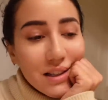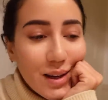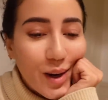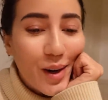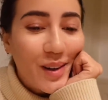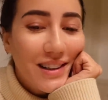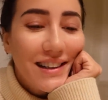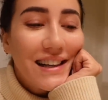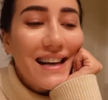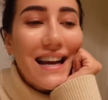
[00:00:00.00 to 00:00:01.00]
so
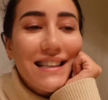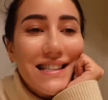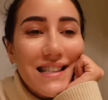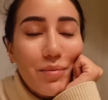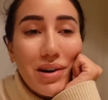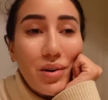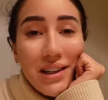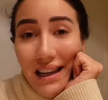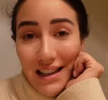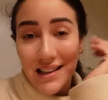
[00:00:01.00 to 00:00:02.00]
since I've been
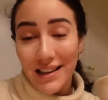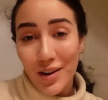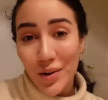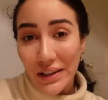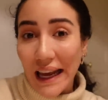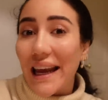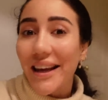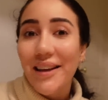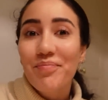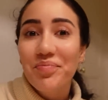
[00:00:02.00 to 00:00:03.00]
organizing the whole
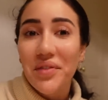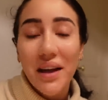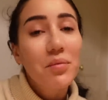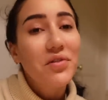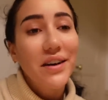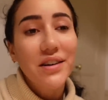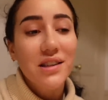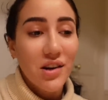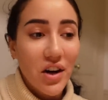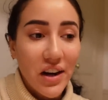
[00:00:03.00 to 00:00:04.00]
day and I'm very
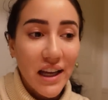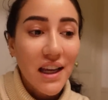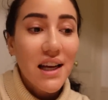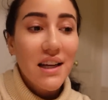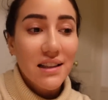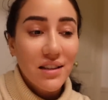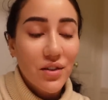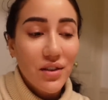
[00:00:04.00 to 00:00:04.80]
sorry that